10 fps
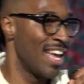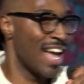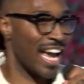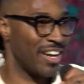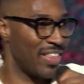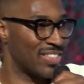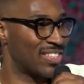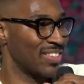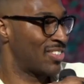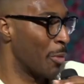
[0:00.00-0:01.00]
I hear
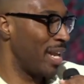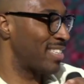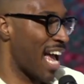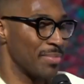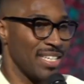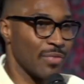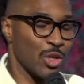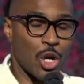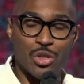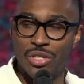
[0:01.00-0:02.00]
this so many times in different
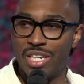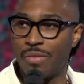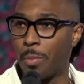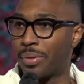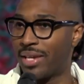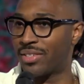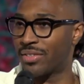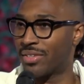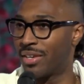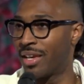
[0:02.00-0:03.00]
churches and different
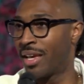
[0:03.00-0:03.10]
places.